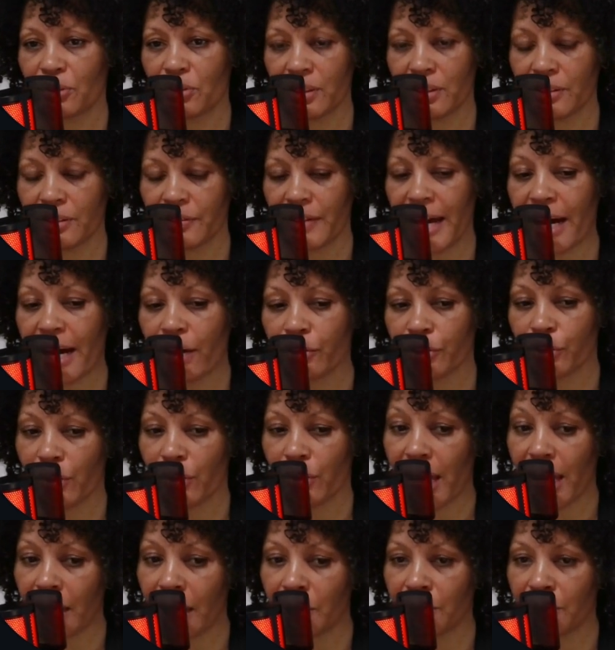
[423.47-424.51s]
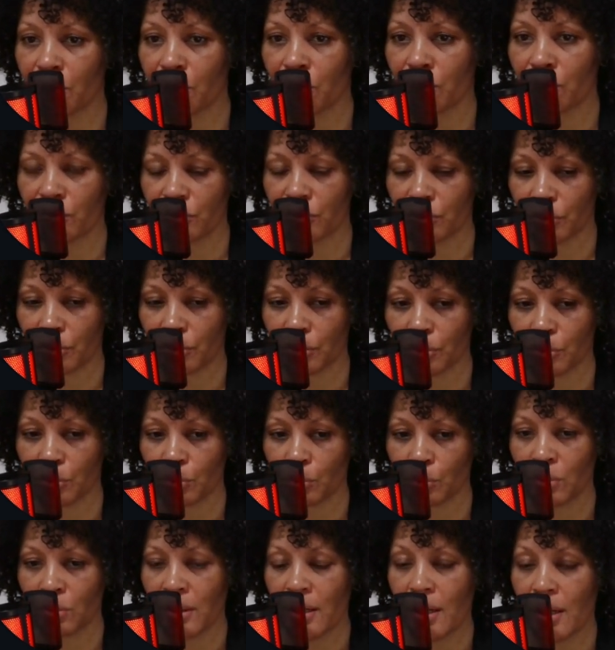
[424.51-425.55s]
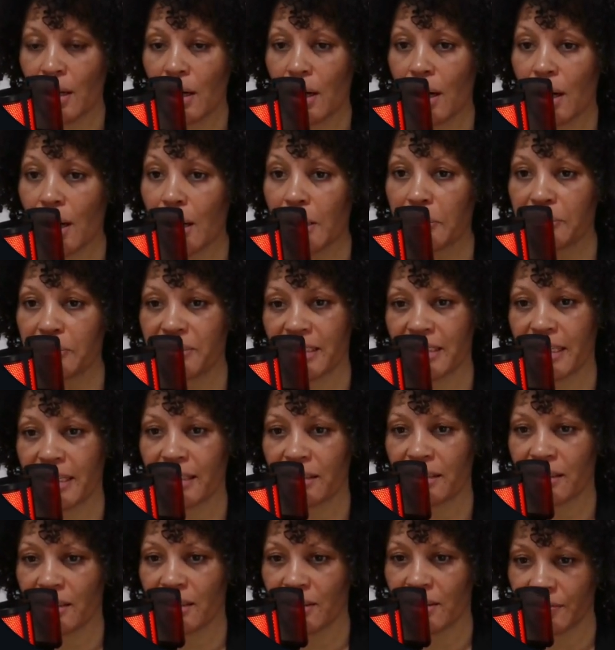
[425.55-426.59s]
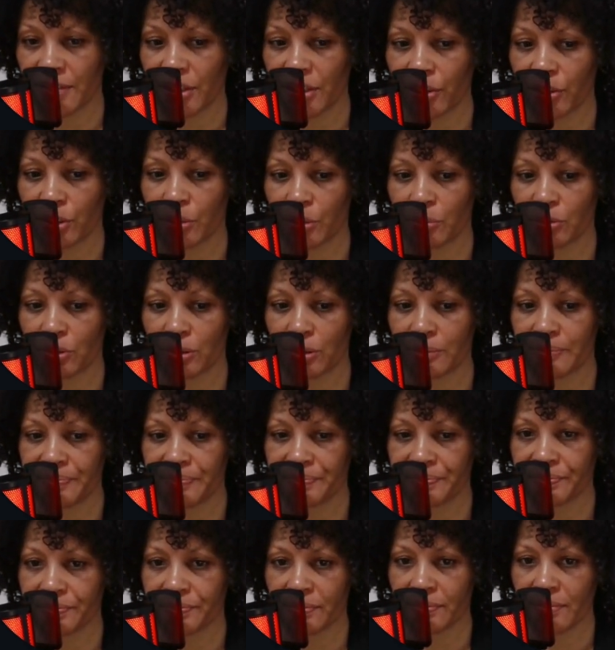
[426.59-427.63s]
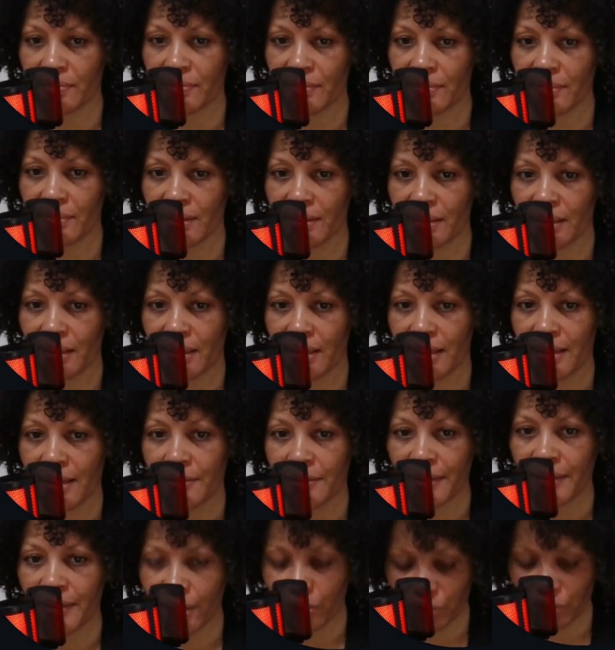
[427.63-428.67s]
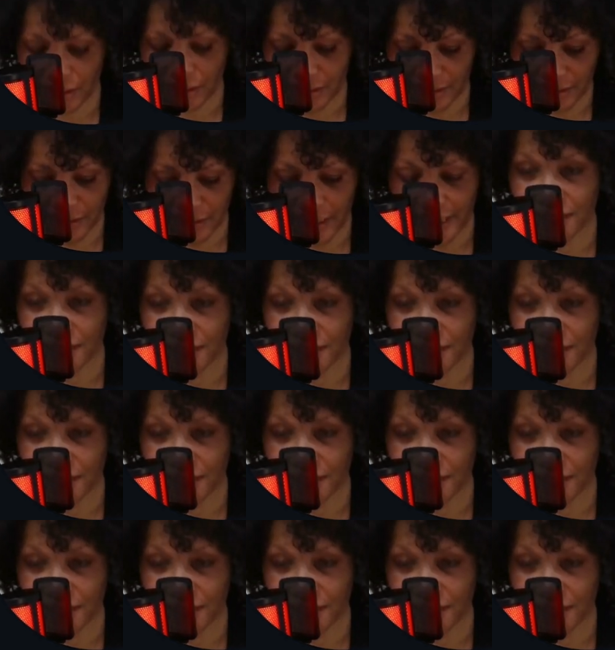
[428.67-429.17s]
of how you're able to update a variable. If I go to this next